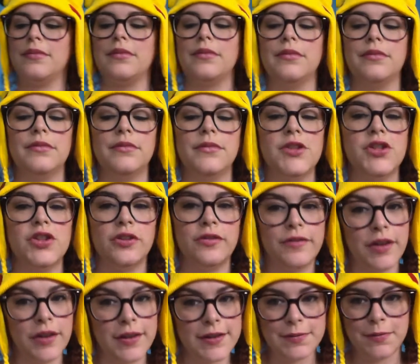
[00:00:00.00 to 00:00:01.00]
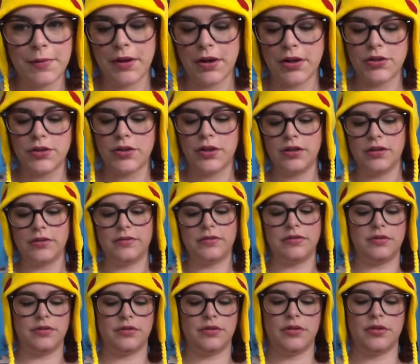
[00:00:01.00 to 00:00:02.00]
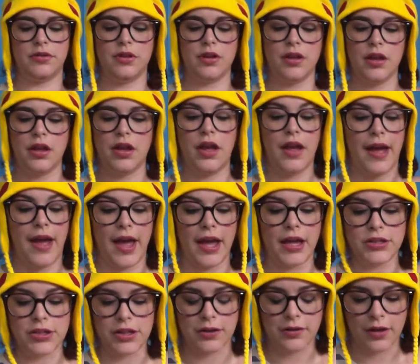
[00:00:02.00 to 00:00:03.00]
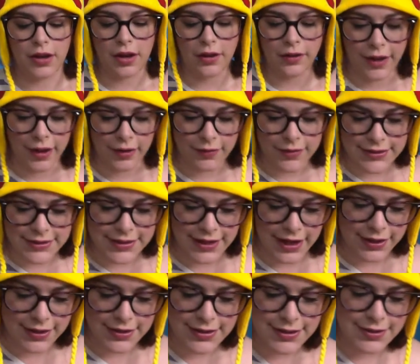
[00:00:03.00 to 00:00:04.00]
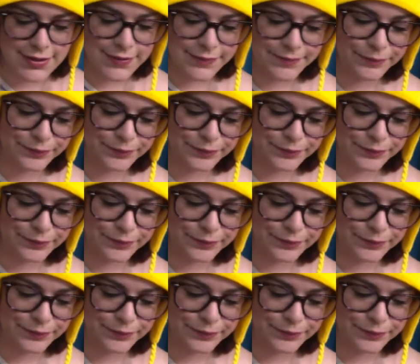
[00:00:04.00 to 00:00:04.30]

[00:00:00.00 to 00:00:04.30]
do you feel spiritual? I do. Okay, what's next?